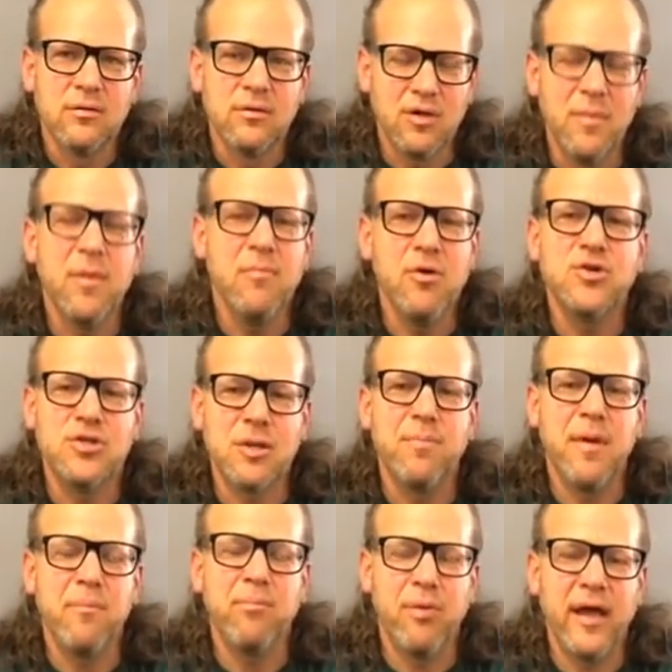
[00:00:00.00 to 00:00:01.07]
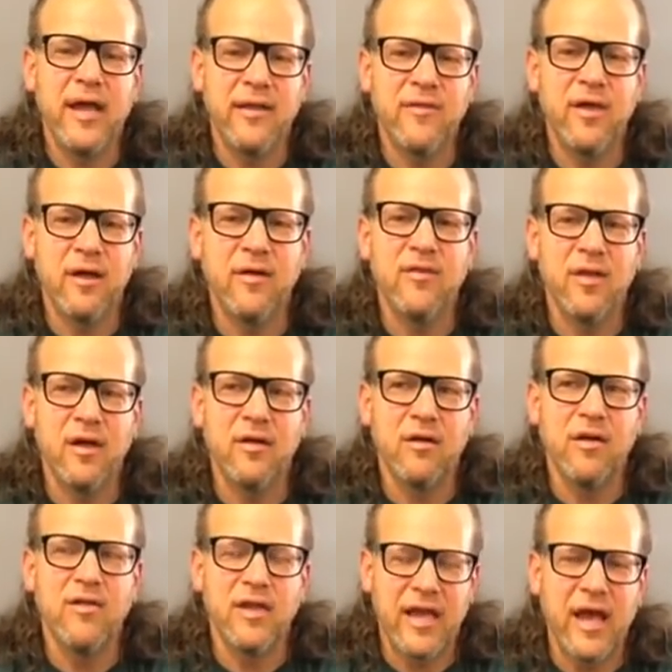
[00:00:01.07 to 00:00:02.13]
There'll be music being played in the in the
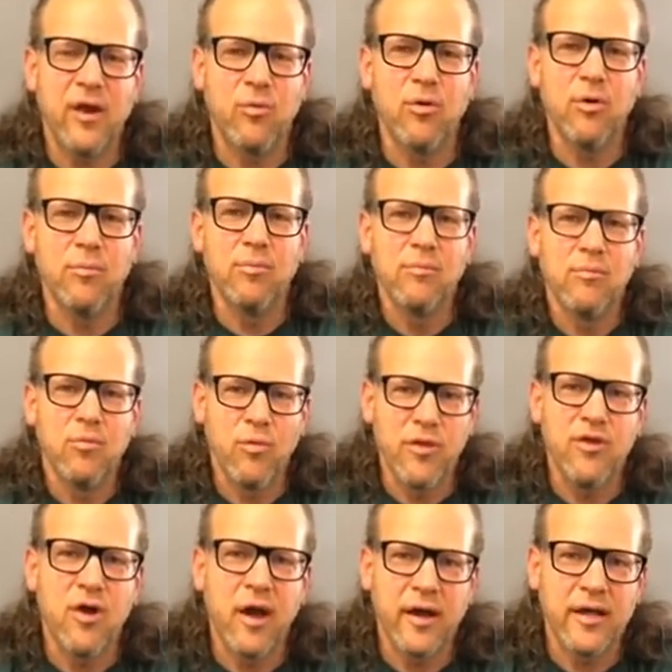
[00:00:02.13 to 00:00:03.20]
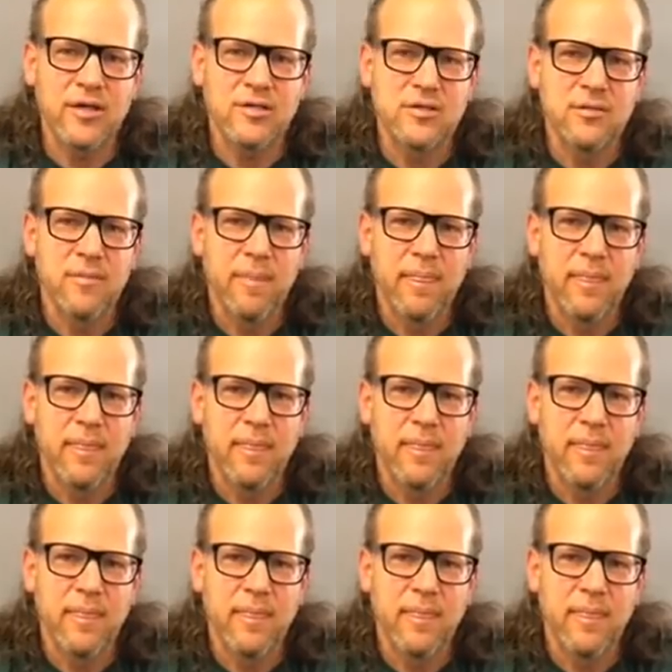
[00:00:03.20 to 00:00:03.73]
in the kennel room where the dog is.